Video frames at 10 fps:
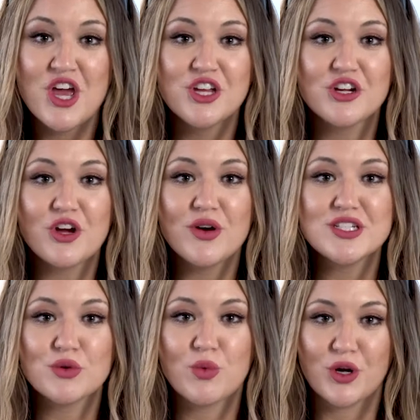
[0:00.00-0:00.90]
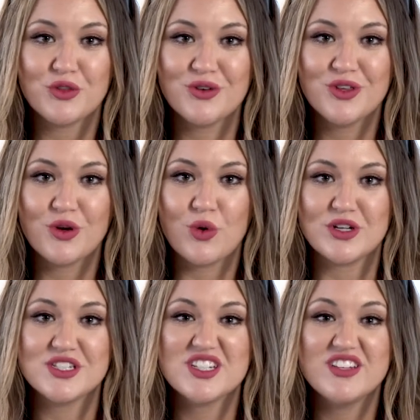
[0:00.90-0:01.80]
you're going to work through the course
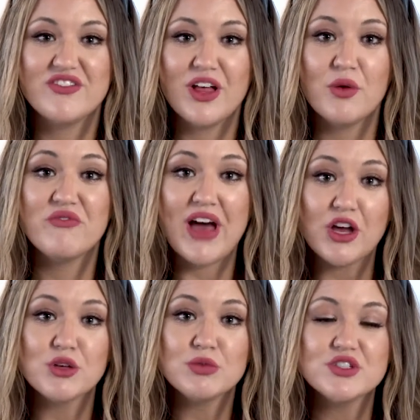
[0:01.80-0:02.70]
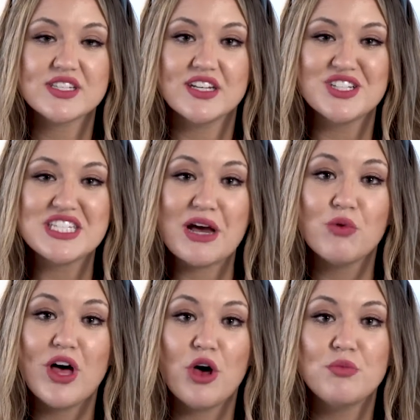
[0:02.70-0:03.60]
to develop valuable skills that will
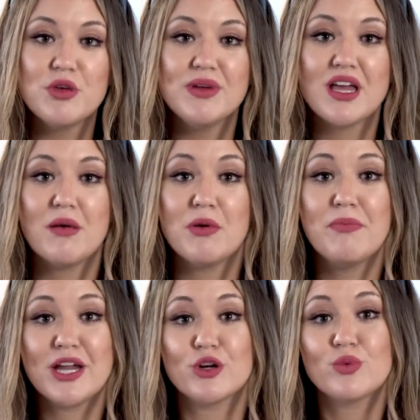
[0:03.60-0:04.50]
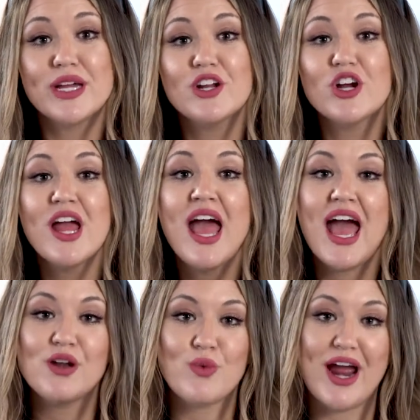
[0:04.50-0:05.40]
help you become a better reader
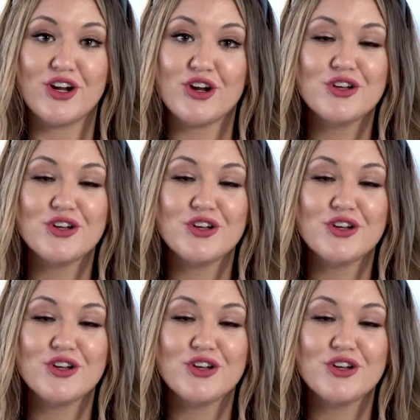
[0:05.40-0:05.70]
and writer,